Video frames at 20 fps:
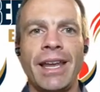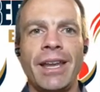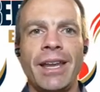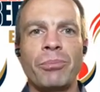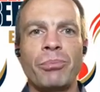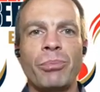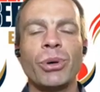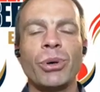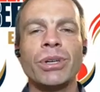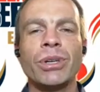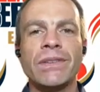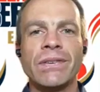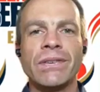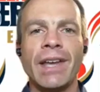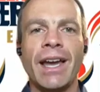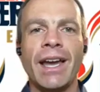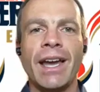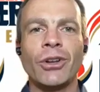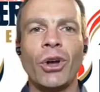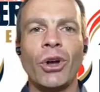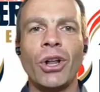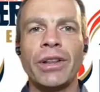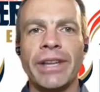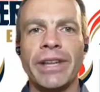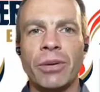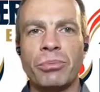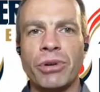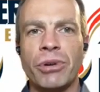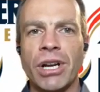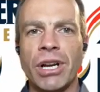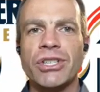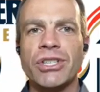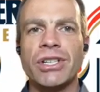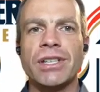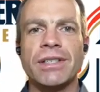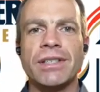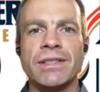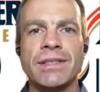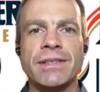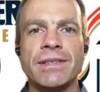they put aside all their
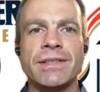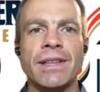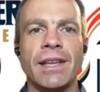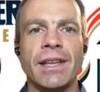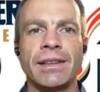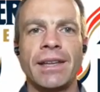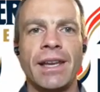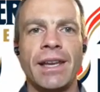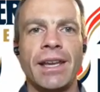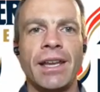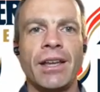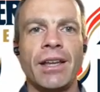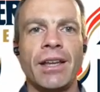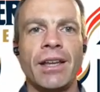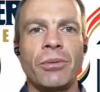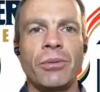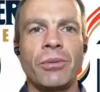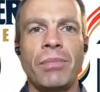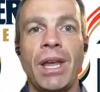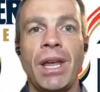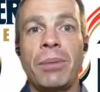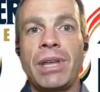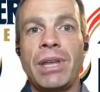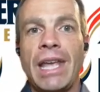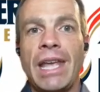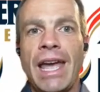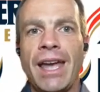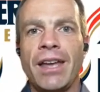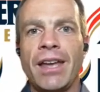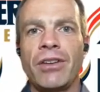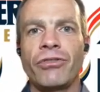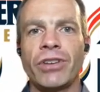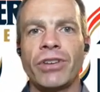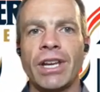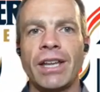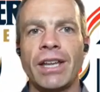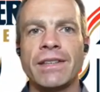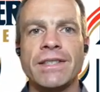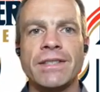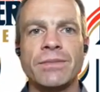prejudices that they maybe have
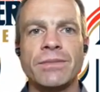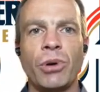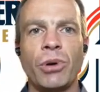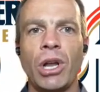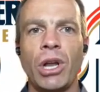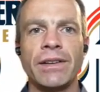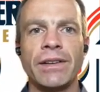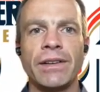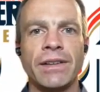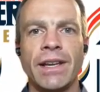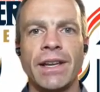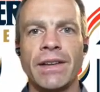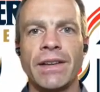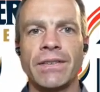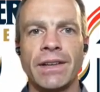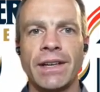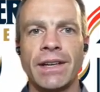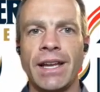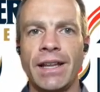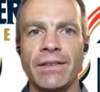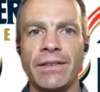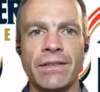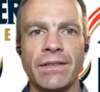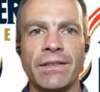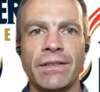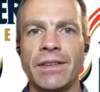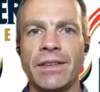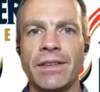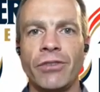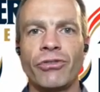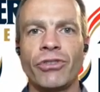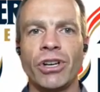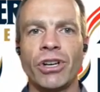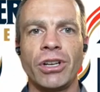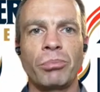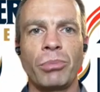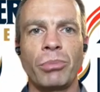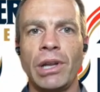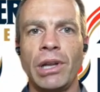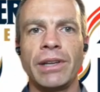against politics, against
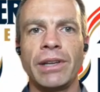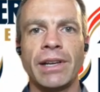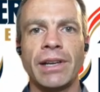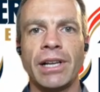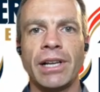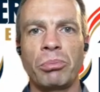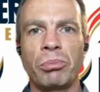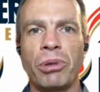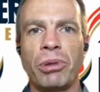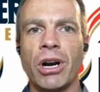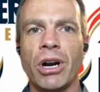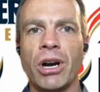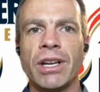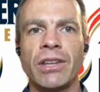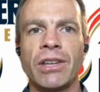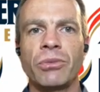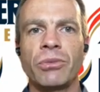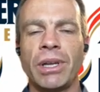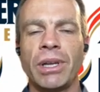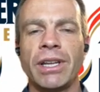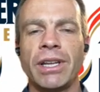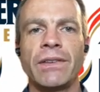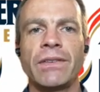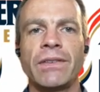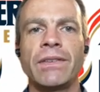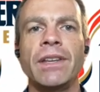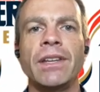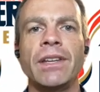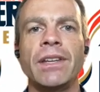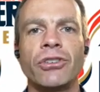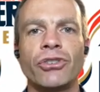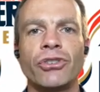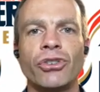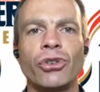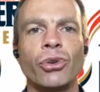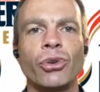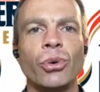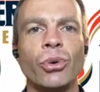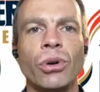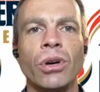different political parties, but they see the
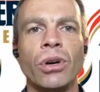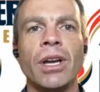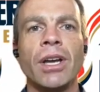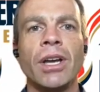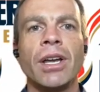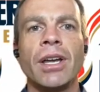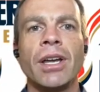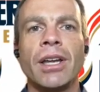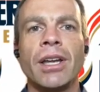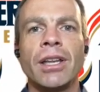truth